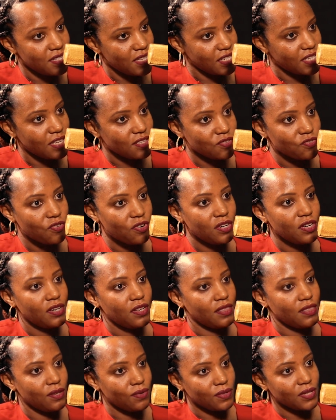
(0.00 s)
that has
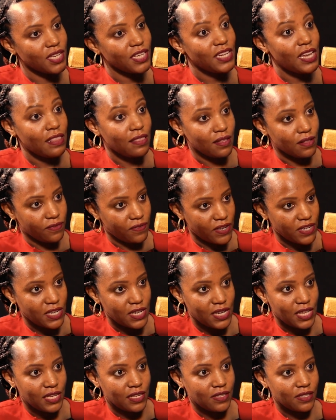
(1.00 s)
grown, they will get and they'll
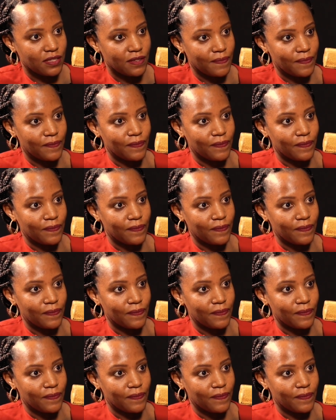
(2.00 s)
fertilize.